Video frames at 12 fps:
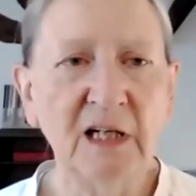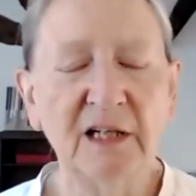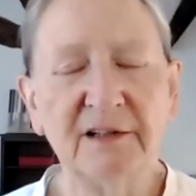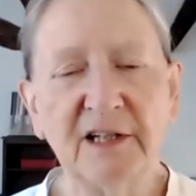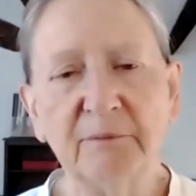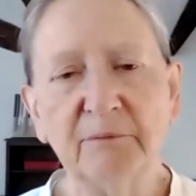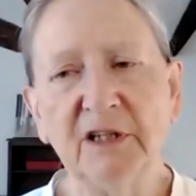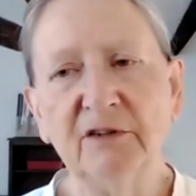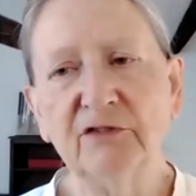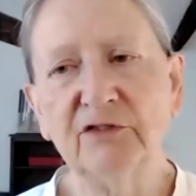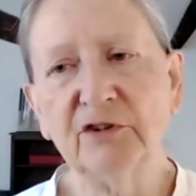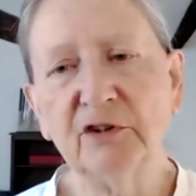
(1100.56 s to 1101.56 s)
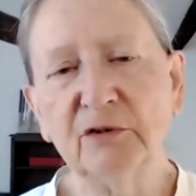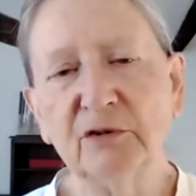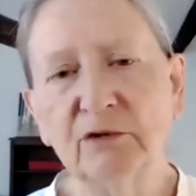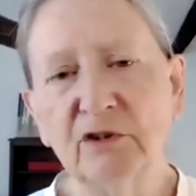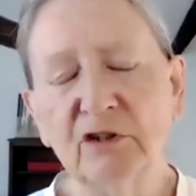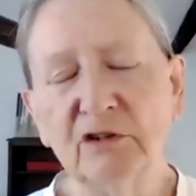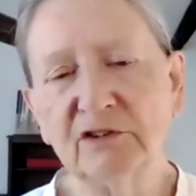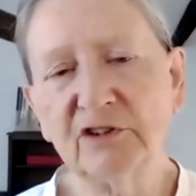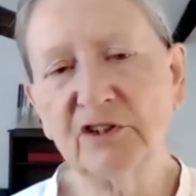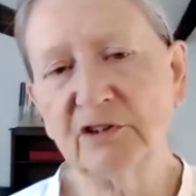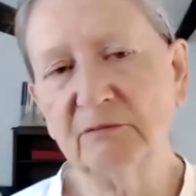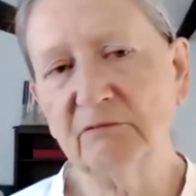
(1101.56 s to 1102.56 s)
That means you're
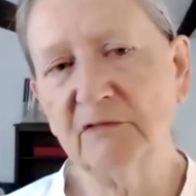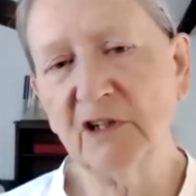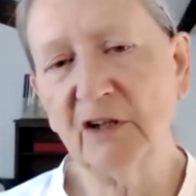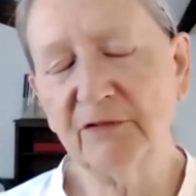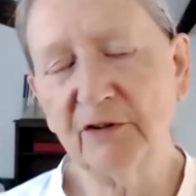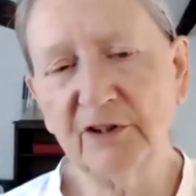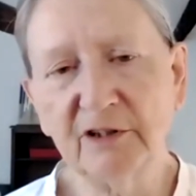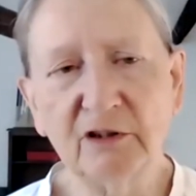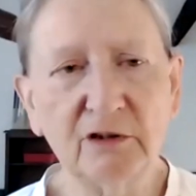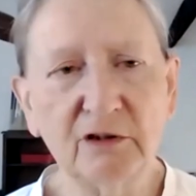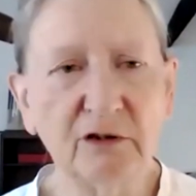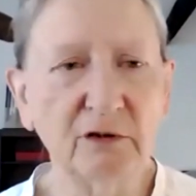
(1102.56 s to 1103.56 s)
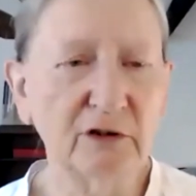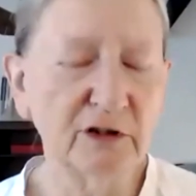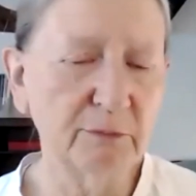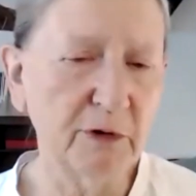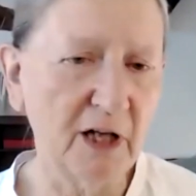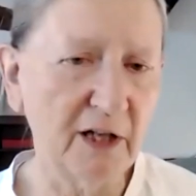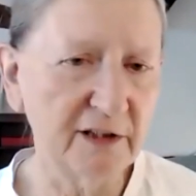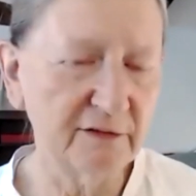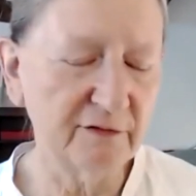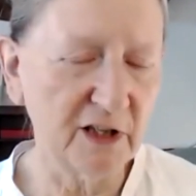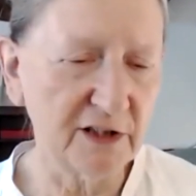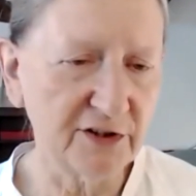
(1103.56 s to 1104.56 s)
not a foreigner or a
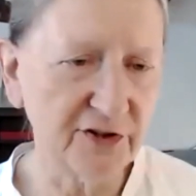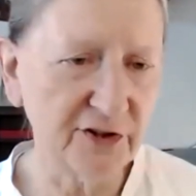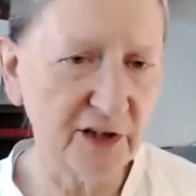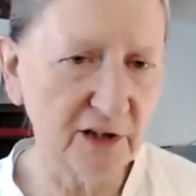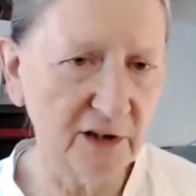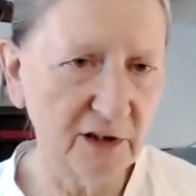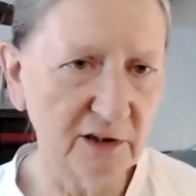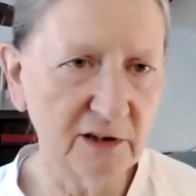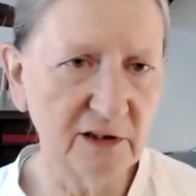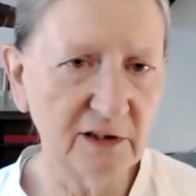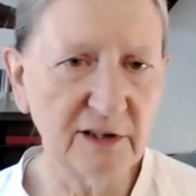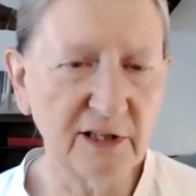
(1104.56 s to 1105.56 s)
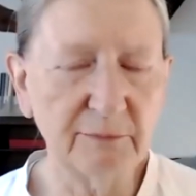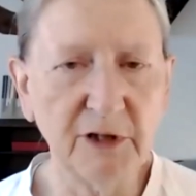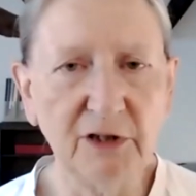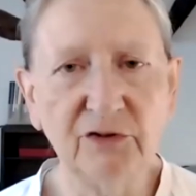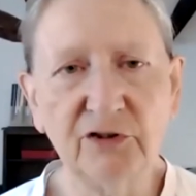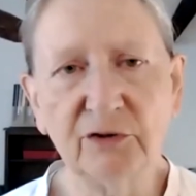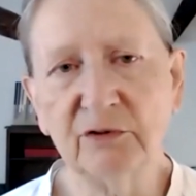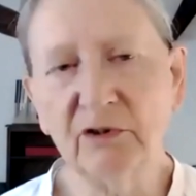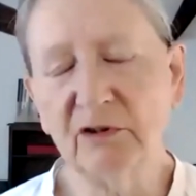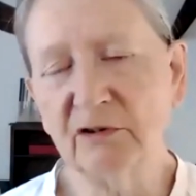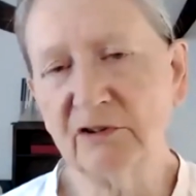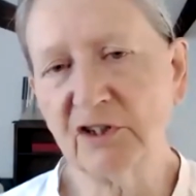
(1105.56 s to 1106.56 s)
Bharatbasi. That means you're
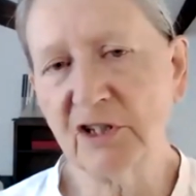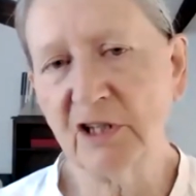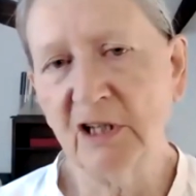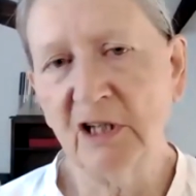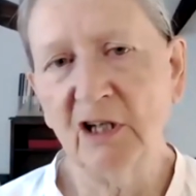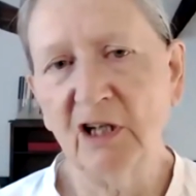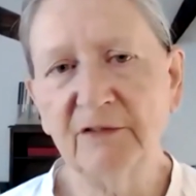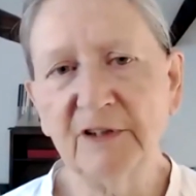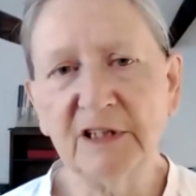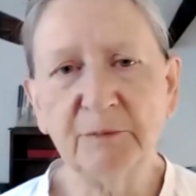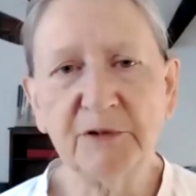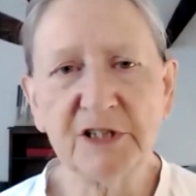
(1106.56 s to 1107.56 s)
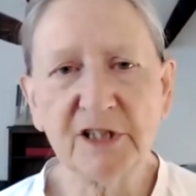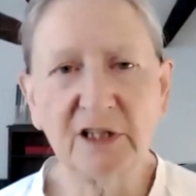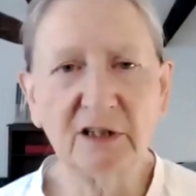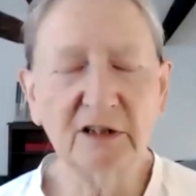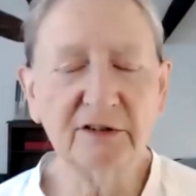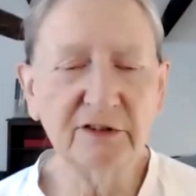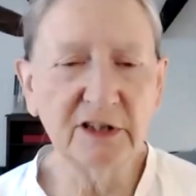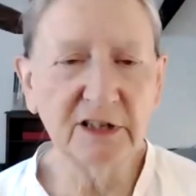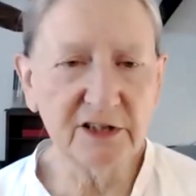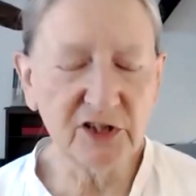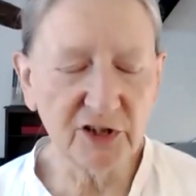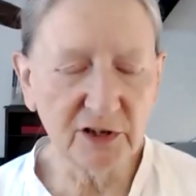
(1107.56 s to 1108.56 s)
not of any particular
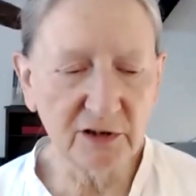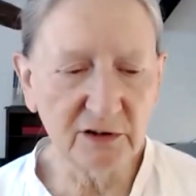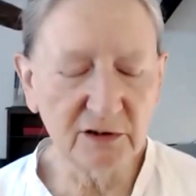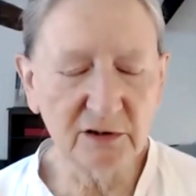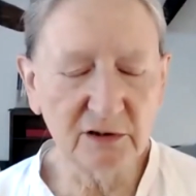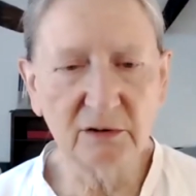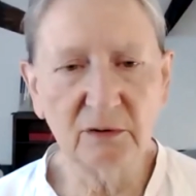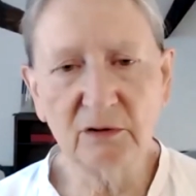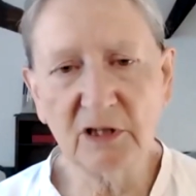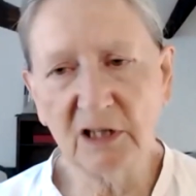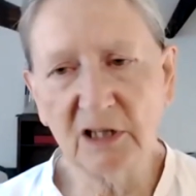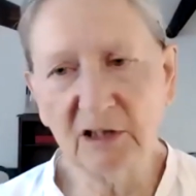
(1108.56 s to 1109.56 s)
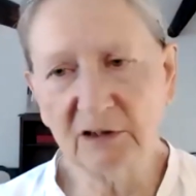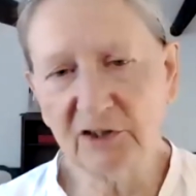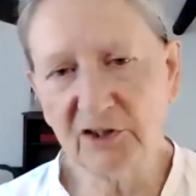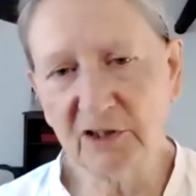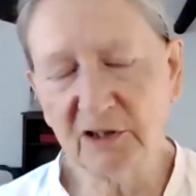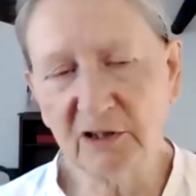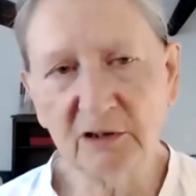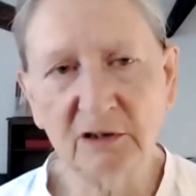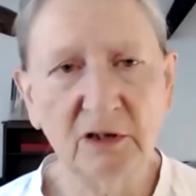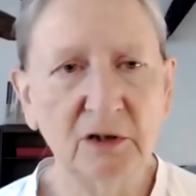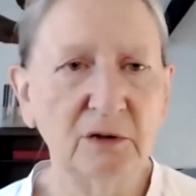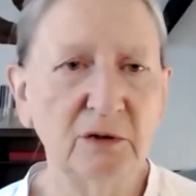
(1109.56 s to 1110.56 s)
religion or culture
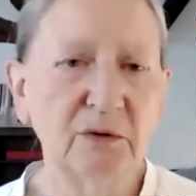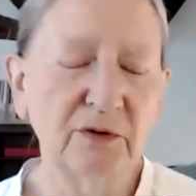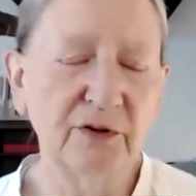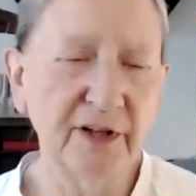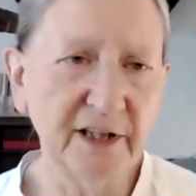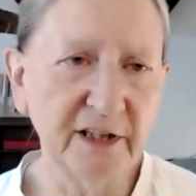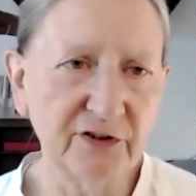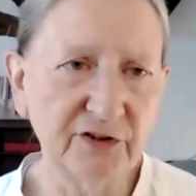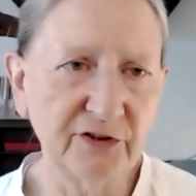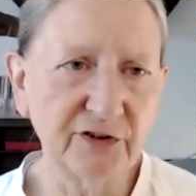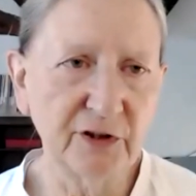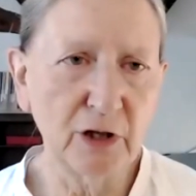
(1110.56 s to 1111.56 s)
or race.